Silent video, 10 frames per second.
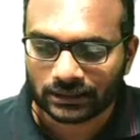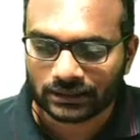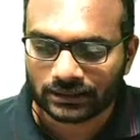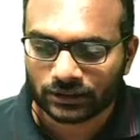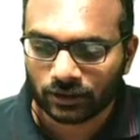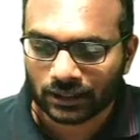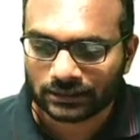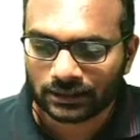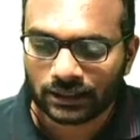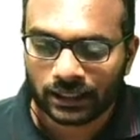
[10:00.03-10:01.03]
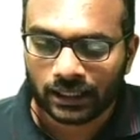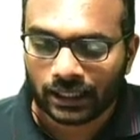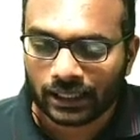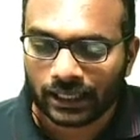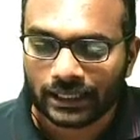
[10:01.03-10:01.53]
This is known as a
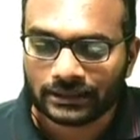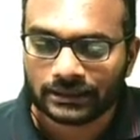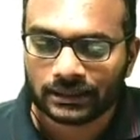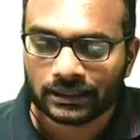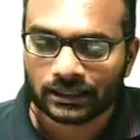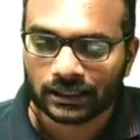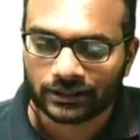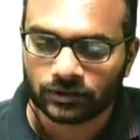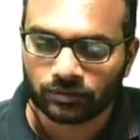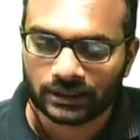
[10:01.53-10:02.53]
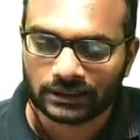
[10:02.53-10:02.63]
gauge transformation.